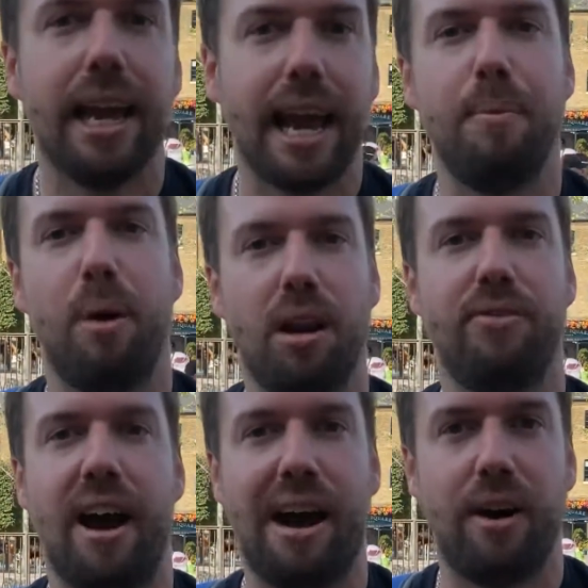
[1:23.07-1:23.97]
in one of
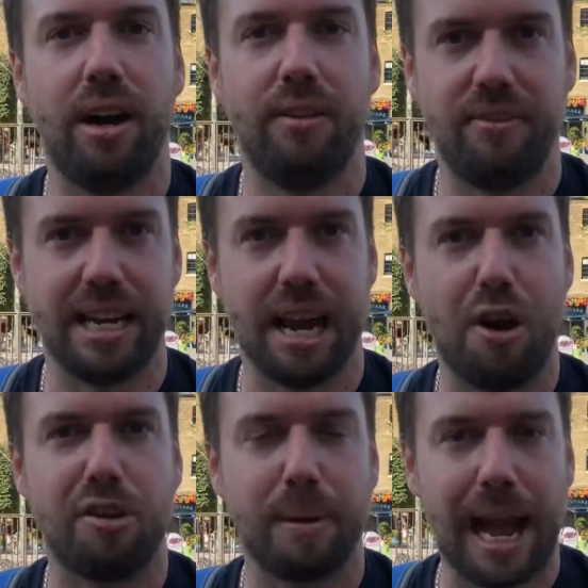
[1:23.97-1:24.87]
our
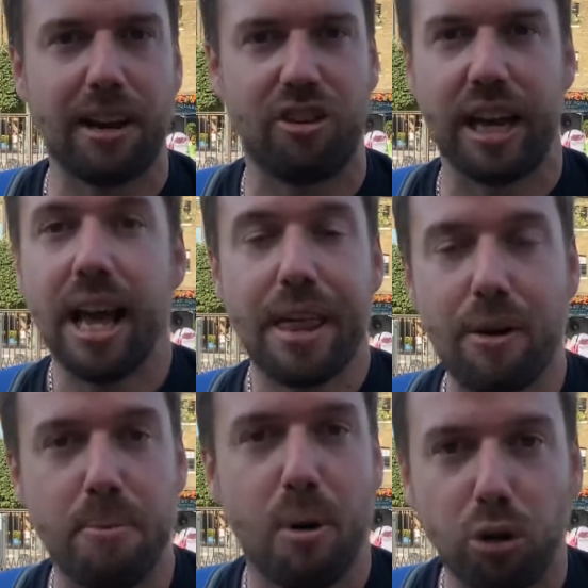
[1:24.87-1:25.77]
videos, but actually there
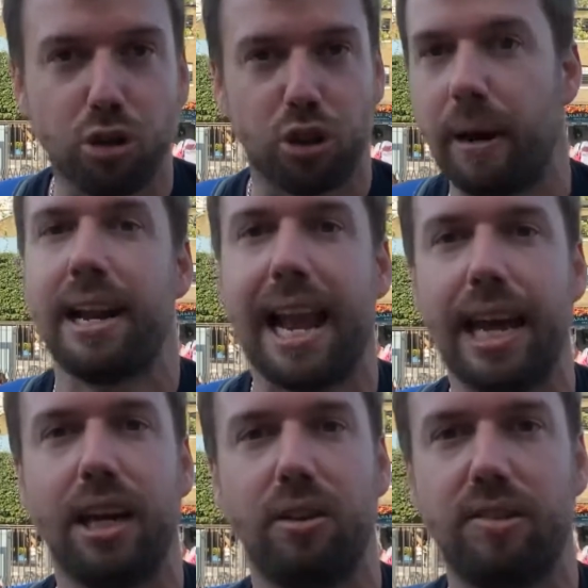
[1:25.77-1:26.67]
are models around
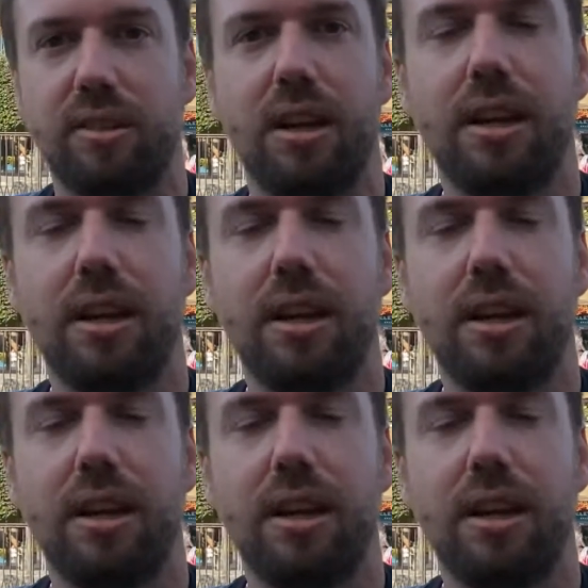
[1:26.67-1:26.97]
land use.